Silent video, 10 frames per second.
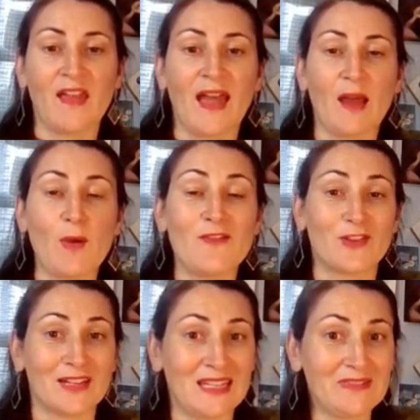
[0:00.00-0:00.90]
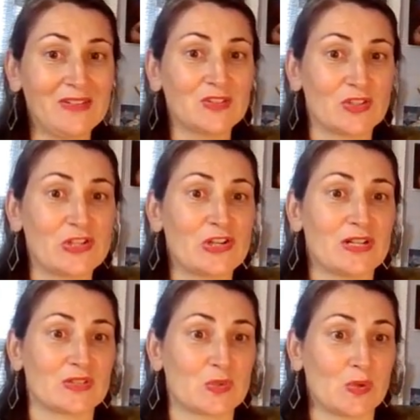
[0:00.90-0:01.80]
However, even to earn
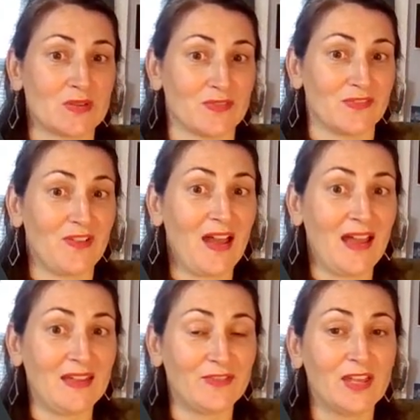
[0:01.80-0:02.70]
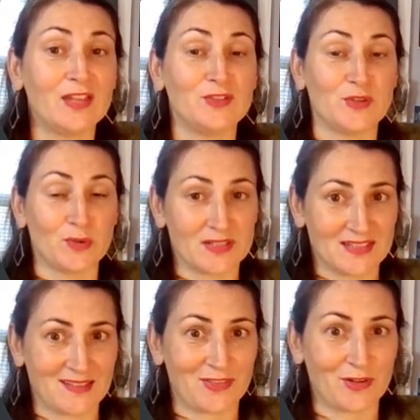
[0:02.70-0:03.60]
a score of a 5, notice
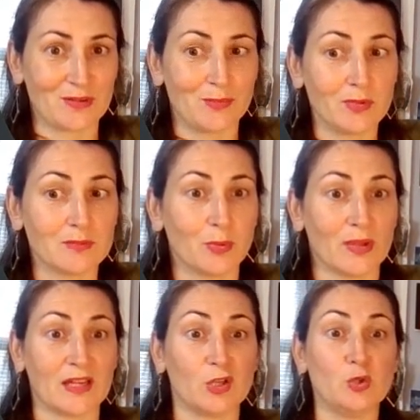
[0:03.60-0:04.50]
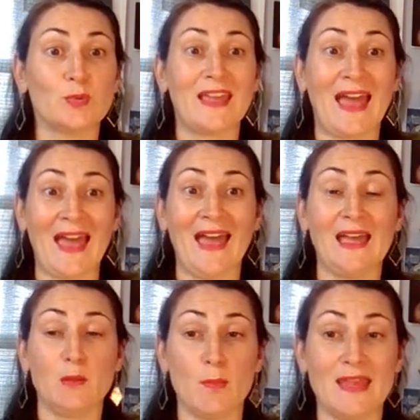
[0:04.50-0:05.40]
that third bullet point. You
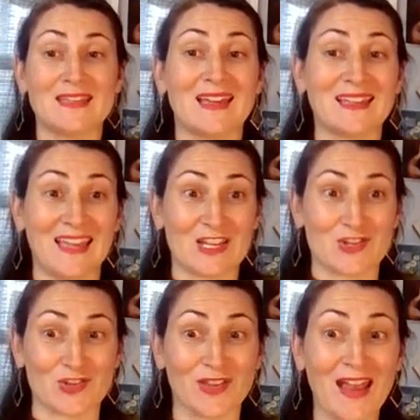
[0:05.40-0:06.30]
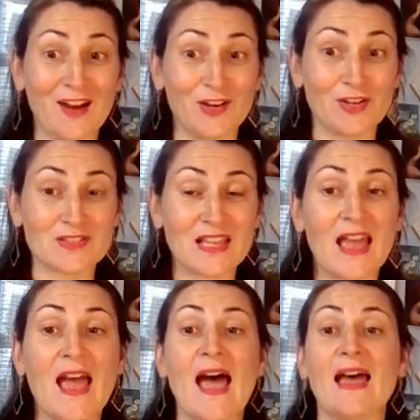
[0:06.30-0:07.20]
can make occasional errors
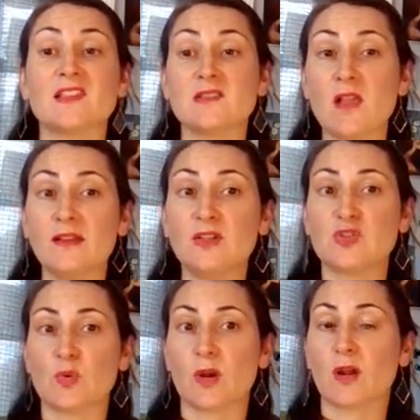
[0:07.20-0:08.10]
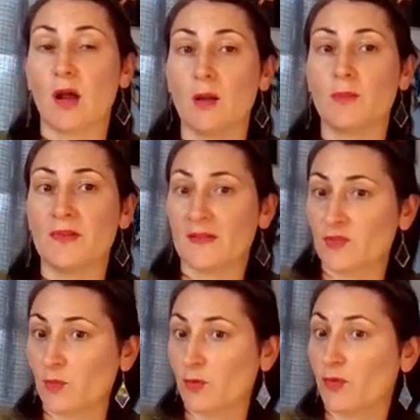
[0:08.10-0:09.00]
as long as you're
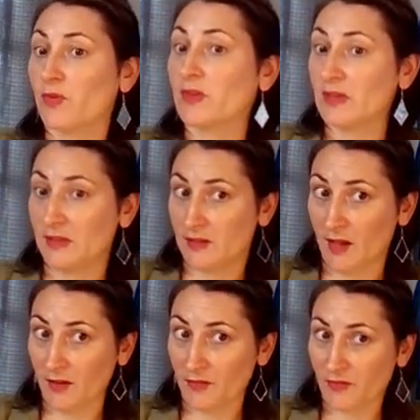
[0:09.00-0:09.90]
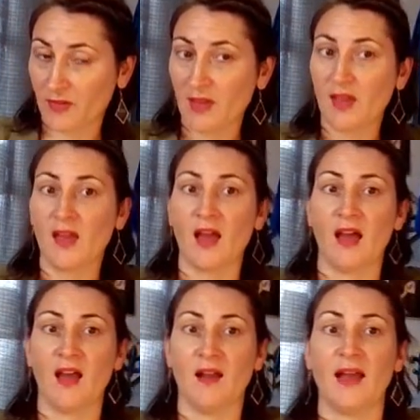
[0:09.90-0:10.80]
comprehensible enough,
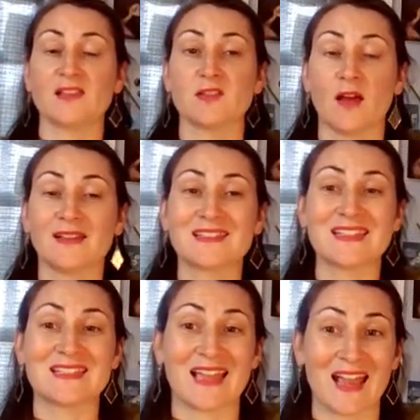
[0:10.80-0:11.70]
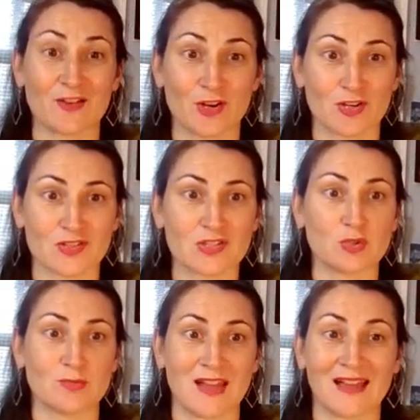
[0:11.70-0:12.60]
as long as these errors
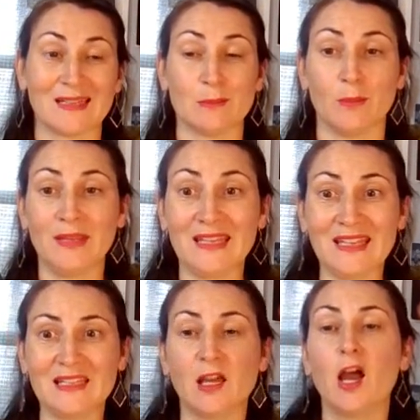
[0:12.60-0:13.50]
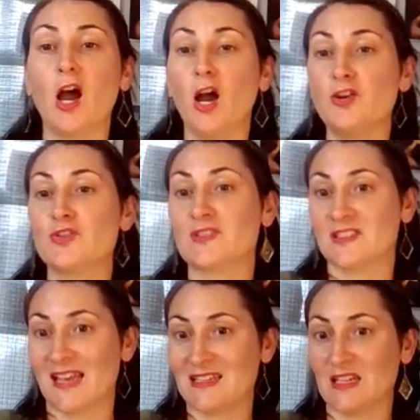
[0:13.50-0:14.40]
do not impede
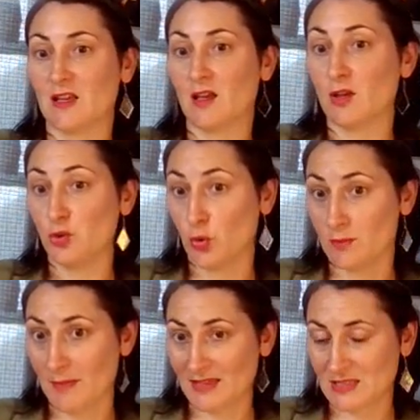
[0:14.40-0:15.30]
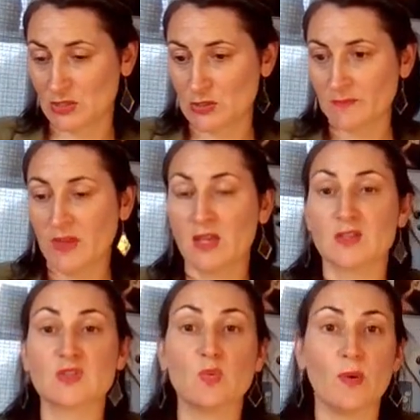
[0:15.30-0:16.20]
understanding your message.
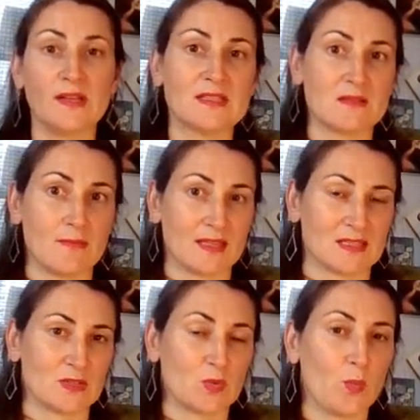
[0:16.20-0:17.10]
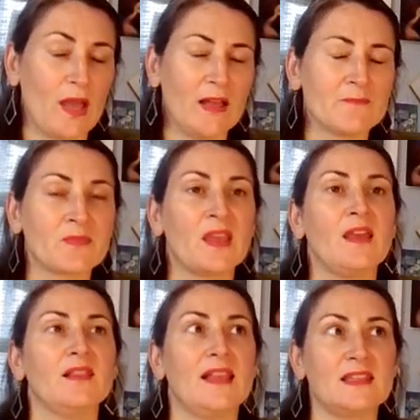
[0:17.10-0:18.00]
So what is a message? Well,
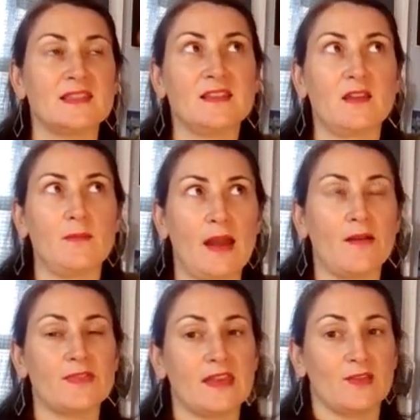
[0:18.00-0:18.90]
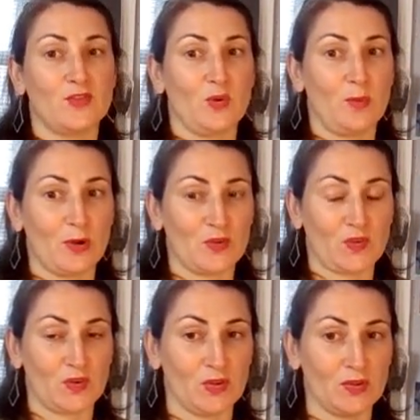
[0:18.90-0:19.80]
let's think about the
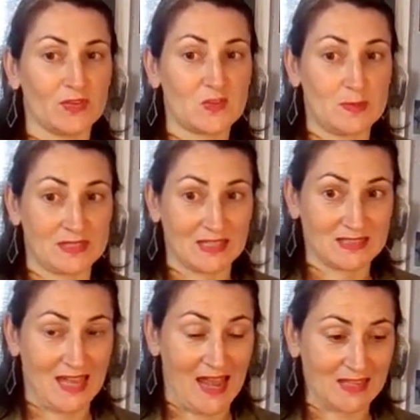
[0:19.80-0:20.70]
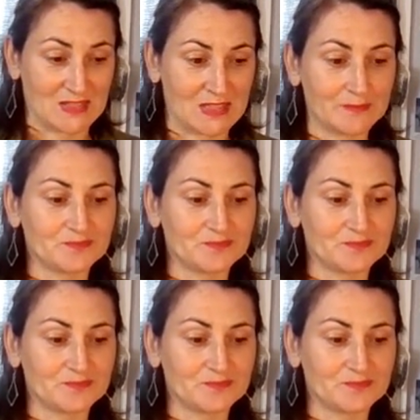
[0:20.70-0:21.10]
interpersonal speaking task.